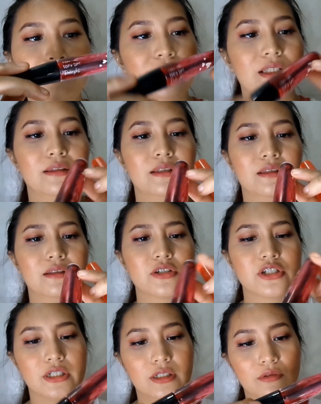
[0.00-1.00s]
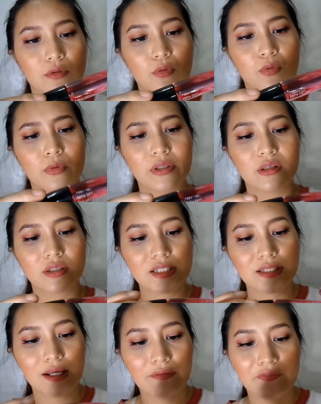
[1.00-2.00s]
Tint in the shade O. It
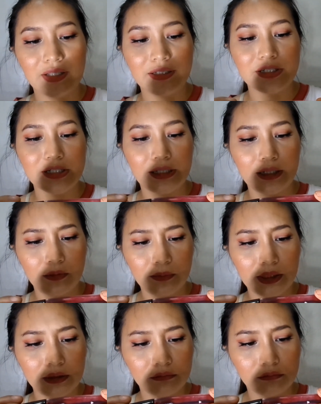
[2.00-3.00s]
doesn't have any shade. Oh, wait.